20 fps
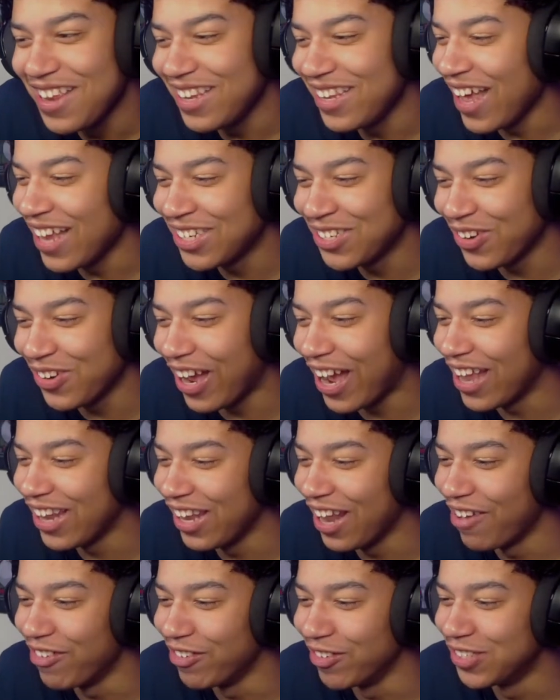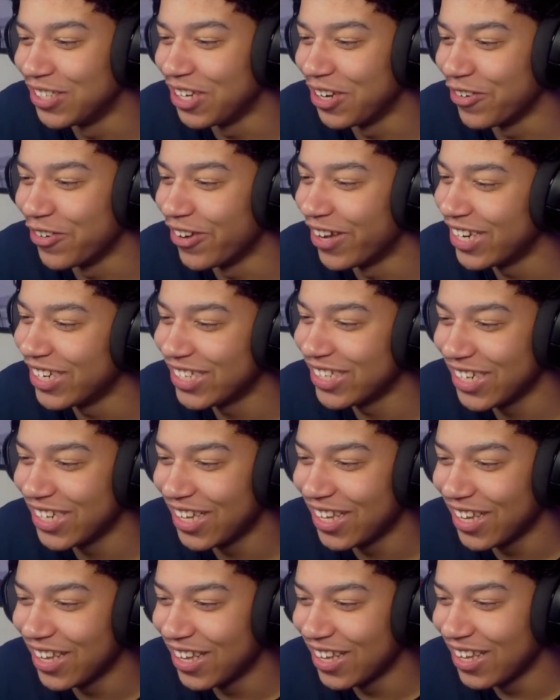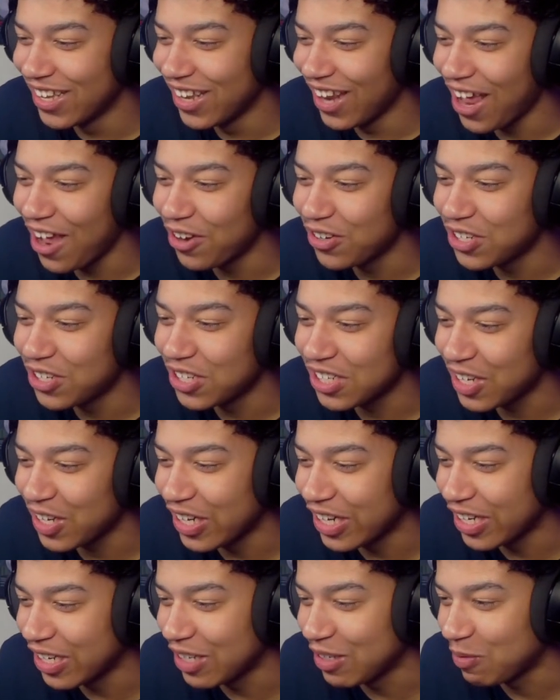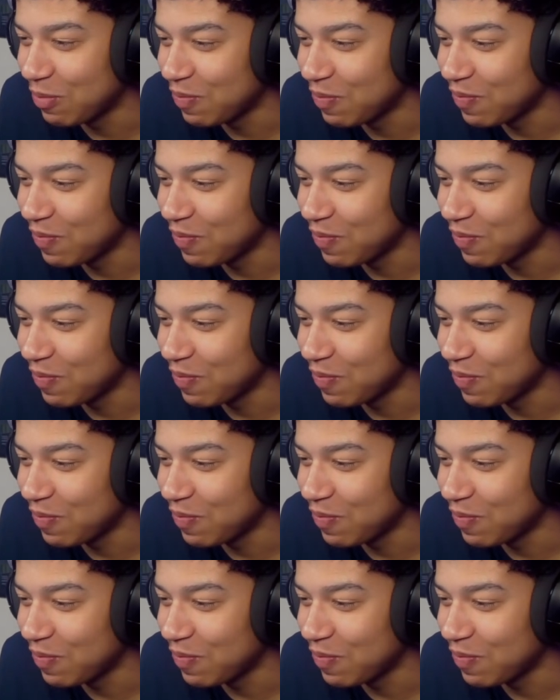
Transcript: That's why I love him so much. Oh, just kidding.